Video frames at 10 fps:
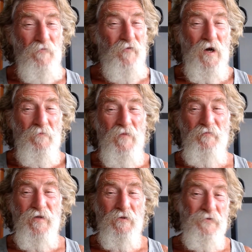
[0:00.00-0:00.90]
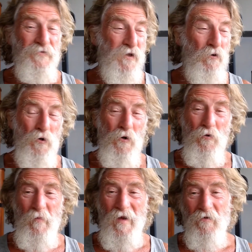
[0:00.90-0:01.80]
vitamin pills,
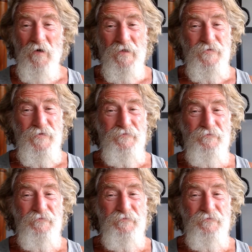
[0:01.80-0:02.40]
goo-goo berries,